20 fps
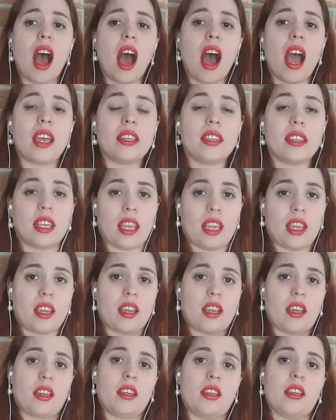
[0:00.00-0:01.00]
I
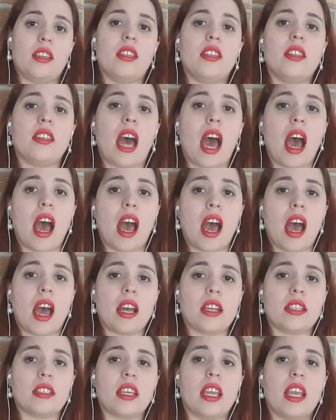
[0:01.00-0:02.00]
think
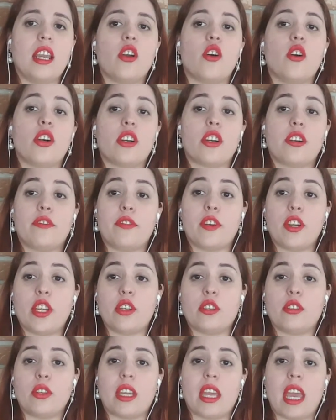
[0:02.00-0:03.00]
that in order for
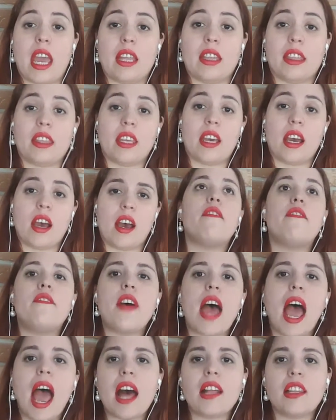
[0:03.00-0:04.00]
you to get the,
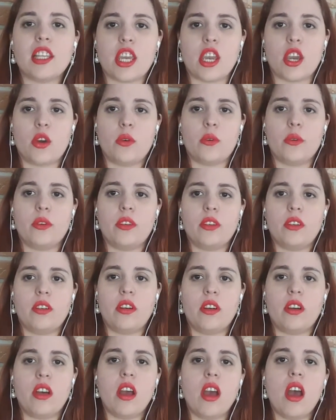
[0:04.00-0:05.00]
value
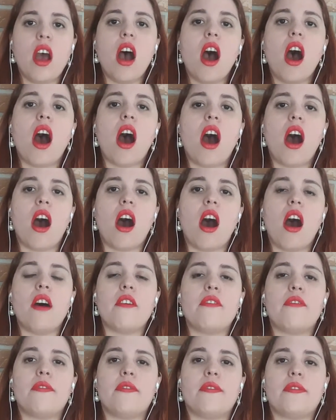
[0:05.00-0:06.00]

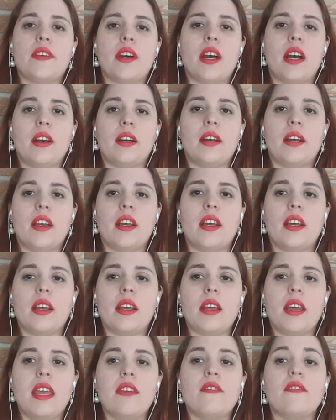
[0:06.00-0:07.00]
of
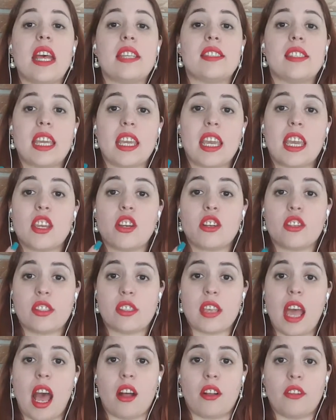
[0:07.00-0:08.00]
investing in
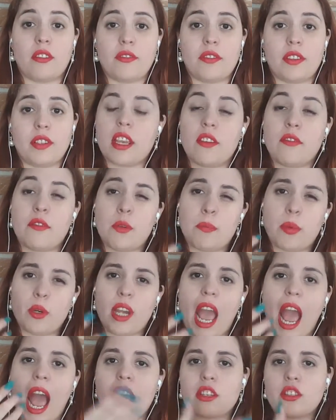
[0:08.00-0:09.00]
yourself, if you
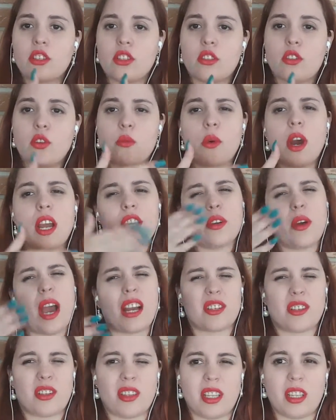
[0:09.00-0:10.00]
put action to what you
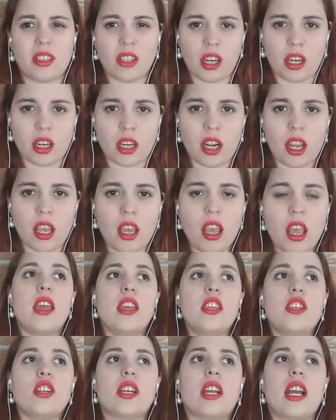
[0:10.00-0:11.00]
actually learn,
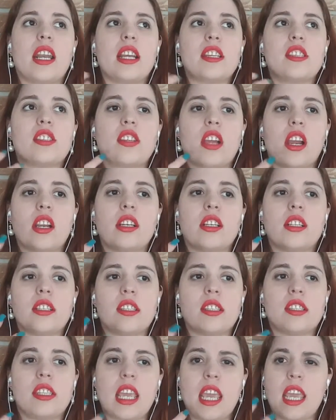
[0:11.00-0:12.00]
you're gonna start
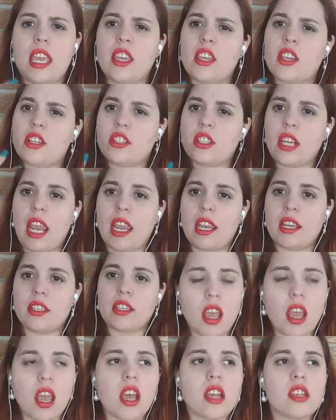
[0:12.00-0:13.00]
seeing your change.
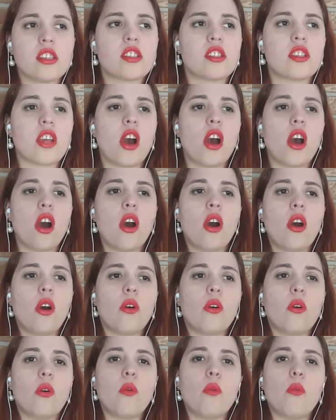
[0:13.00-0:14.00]

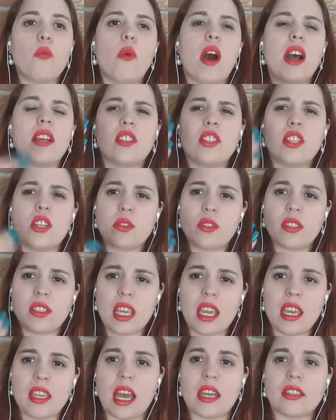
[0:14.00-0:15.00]
So once you
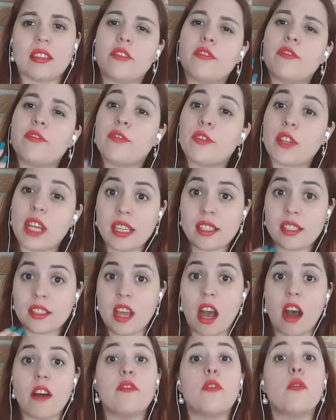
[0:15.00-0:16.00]
see that the free
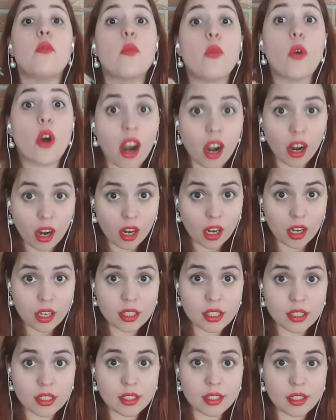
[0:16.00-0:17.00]
stuff
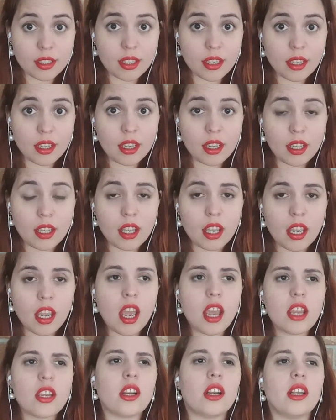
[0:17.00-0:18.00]
works,
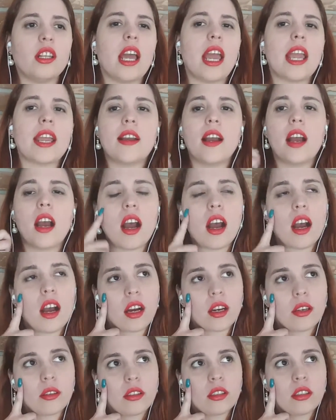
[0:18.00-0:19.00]
you're like,
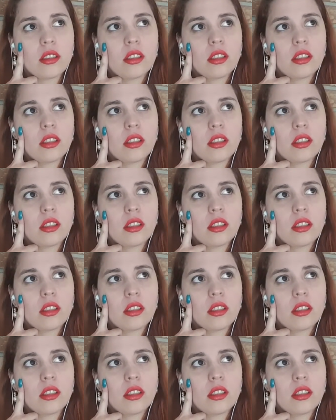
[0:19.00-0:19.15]
huh,